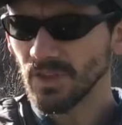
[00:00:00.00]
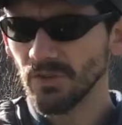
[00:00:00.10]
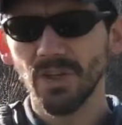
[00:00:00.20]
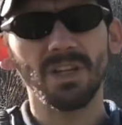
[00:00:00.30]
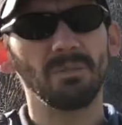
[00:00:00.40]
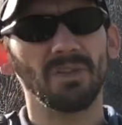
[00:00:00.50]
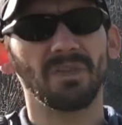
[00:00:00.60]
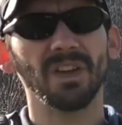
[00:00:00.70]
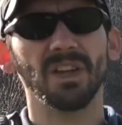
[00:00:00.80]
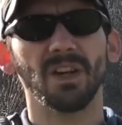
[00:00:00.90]
You need to be
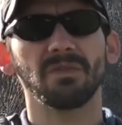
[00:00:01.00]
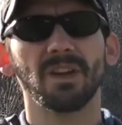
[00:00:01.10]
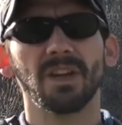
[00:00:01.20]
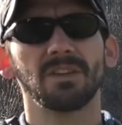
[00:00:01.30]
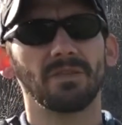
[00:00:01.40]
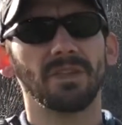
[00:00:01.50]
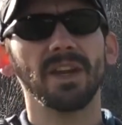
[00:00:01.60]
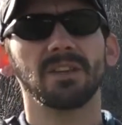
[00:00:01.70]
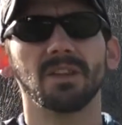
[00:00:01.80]
fit enough to fight,